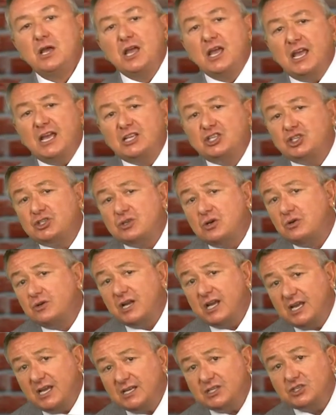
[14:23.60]
It's shown
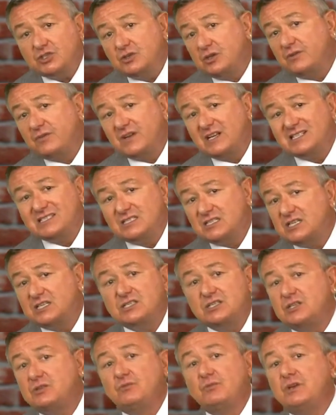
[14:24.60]
a history of
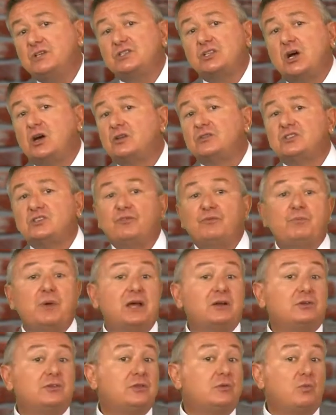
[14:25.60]
consistent results of
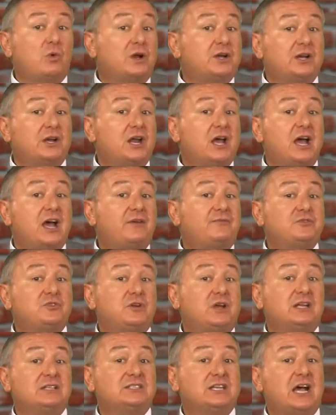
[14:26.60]
better than 1.5
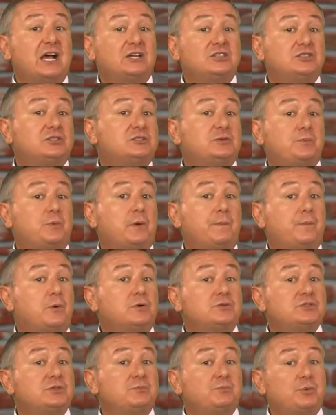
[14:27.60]
transactions per
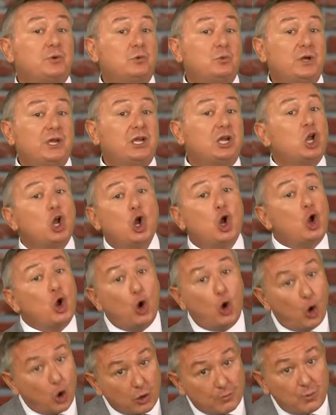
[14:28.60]
person per week
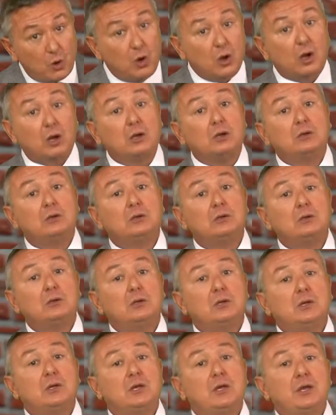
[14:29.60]
or more.
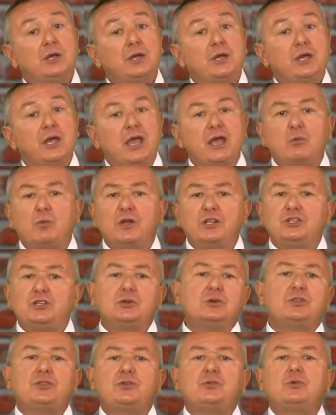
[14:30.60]
And we do
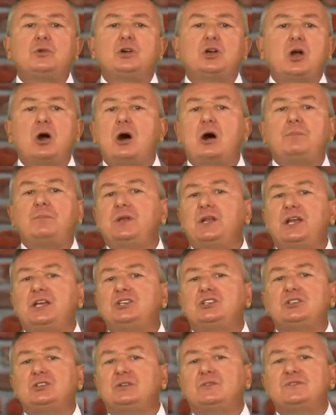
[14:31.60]
it through a
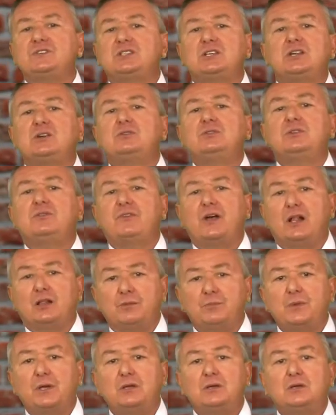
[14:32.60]
combination of skill
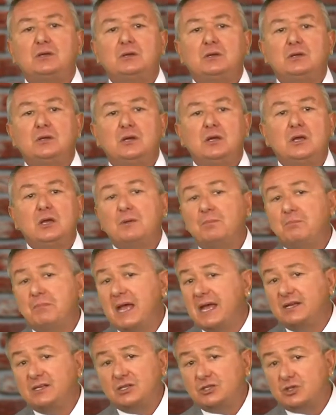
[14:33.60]
development,
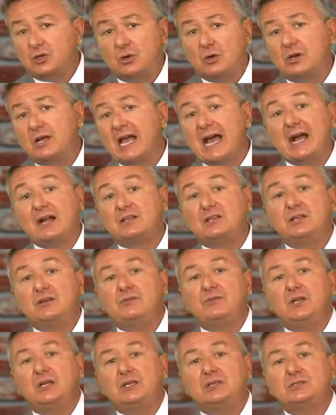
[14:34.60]
mandatory
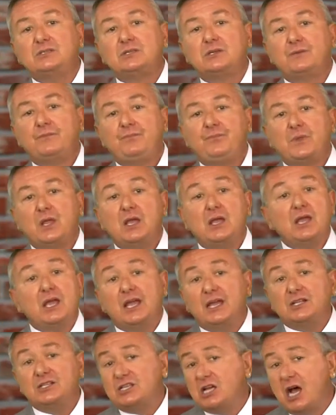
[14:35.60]
activities,
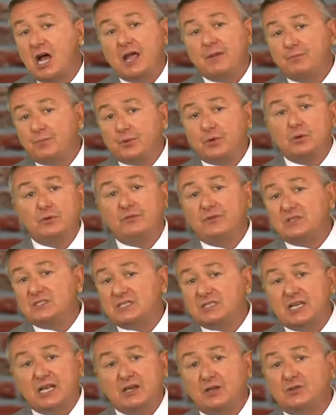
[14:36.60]
and time-proven
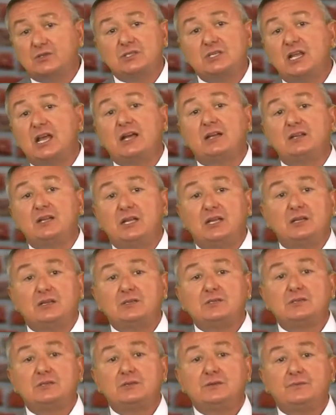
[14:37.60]
sales
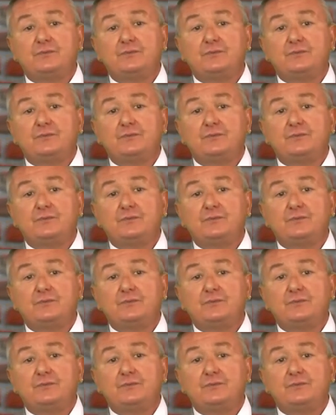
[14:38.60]
techniques.